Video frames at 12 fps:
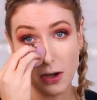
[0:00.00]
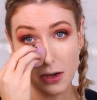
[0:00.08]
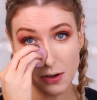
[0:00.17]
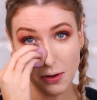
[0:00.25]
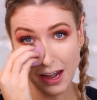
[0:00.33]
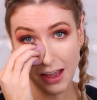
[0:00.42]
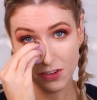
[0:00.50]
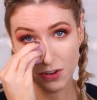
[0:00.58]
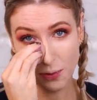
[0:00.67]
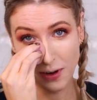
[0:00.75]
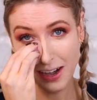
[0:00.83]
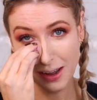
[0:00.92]
You don't have
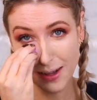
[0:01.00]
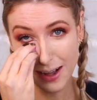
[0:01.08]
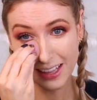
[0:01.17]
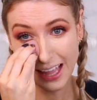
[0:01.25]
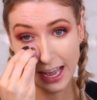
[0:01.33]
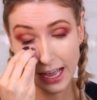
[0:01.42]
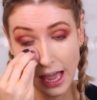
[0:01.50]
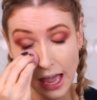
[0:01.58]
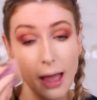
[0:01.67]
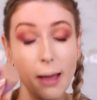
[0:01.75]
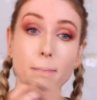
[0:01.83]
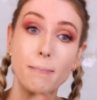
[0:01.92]
to worry about like
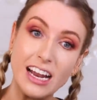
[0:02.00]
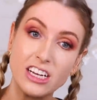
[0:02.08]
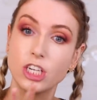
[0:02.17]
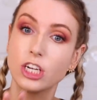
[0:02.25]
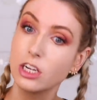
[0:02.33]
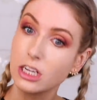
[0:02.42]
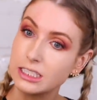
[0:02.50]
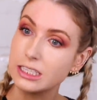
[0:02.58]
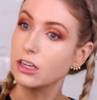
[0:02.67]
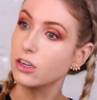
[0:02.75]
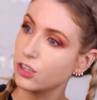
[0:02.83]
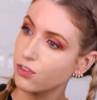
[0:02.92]
matching your
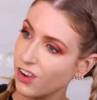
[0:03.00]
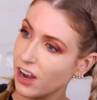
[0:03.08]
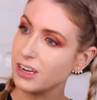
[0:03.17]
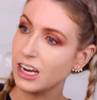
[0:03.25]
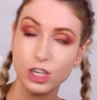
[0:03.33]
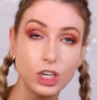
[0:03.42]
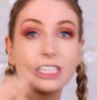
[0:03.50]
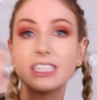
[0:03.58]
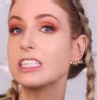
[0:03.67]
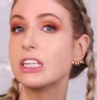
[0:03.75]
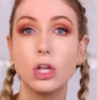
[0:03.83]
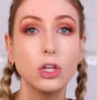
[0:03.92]
concealer to your foundation because
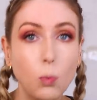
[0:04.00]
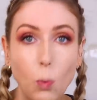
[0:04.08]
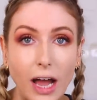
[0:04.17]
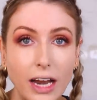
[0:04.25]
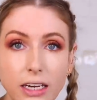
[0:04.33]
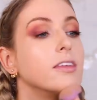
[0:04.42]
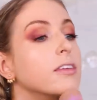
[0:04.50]
it's all in one.